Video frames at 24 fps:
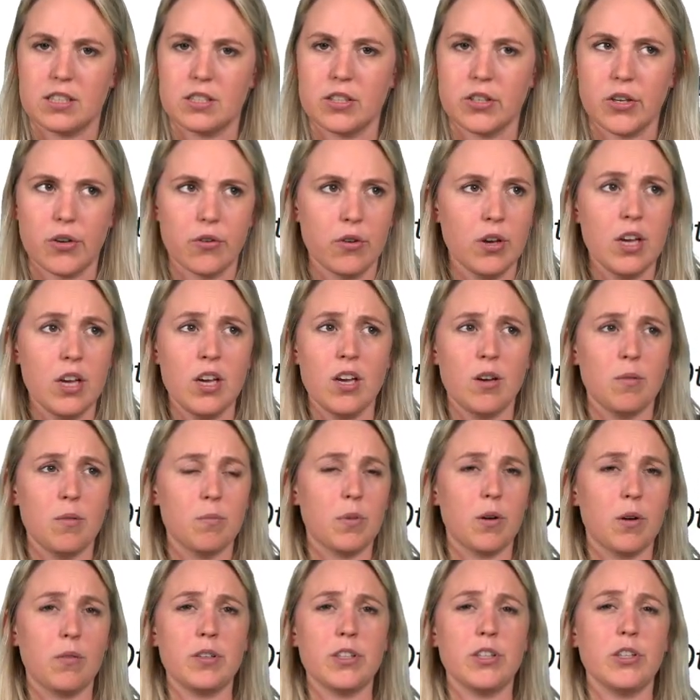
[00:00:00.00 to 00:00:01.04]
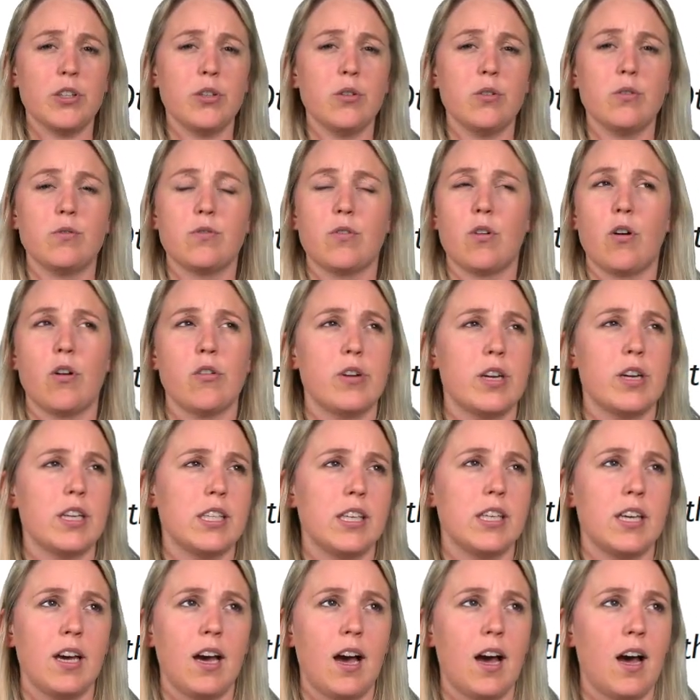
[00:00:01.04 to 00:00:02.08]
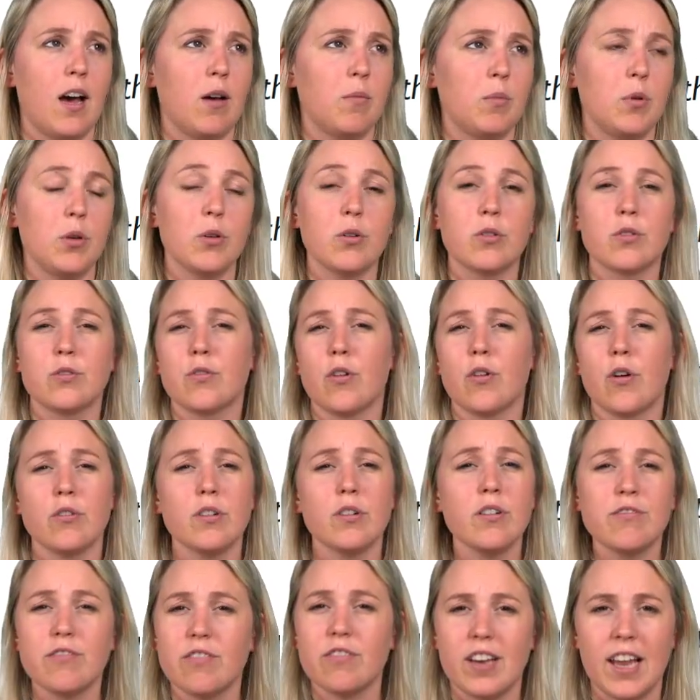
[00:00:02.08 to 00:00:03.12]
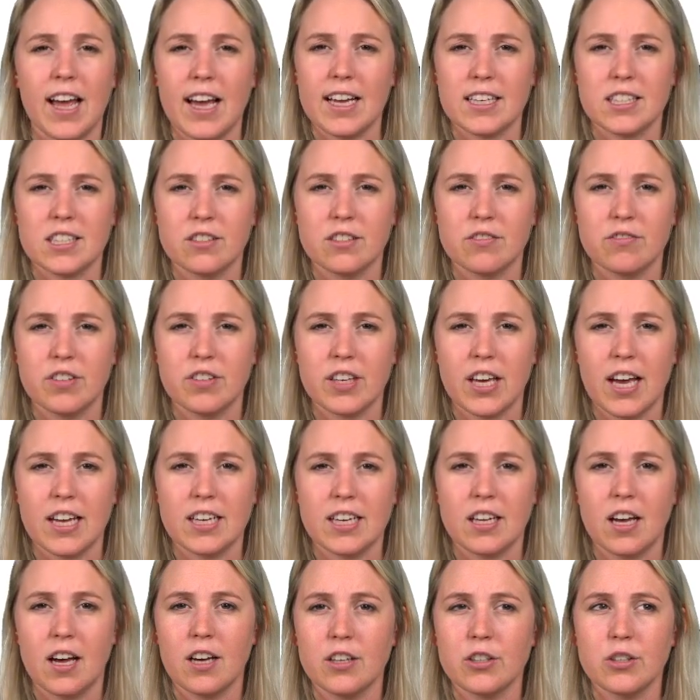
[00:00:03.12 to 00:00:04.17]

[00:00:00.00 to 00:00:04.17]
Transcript: So probably you've already looked for a flat in Vienna.